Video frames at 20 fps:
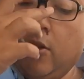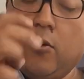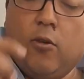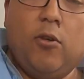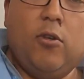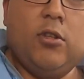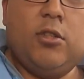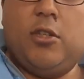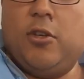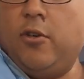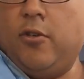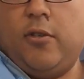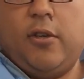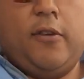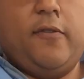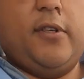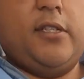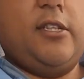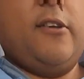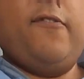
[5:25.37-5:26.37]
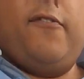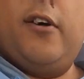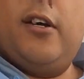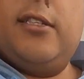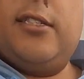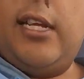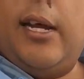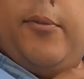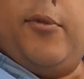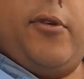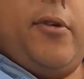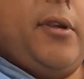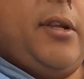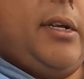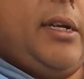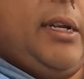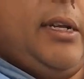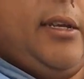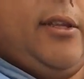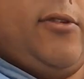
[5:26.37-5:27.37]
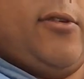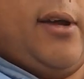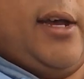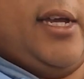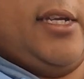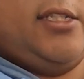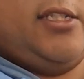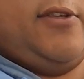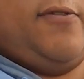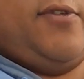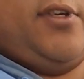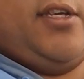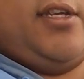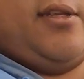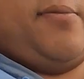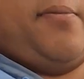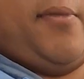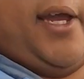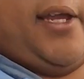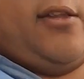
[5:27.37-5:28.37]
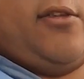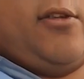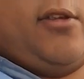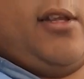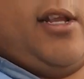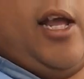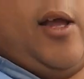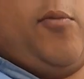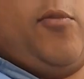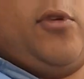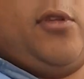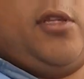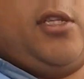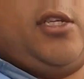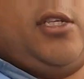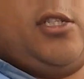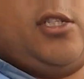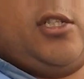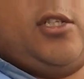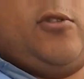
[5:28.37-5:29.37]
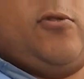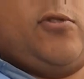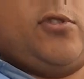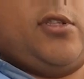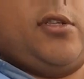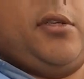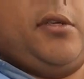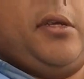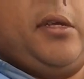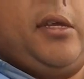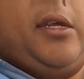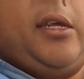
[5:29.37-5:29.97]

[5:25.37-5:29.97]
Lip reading: Also, if it's the first time you're going to clean your ICV, it might not come with these screws, right?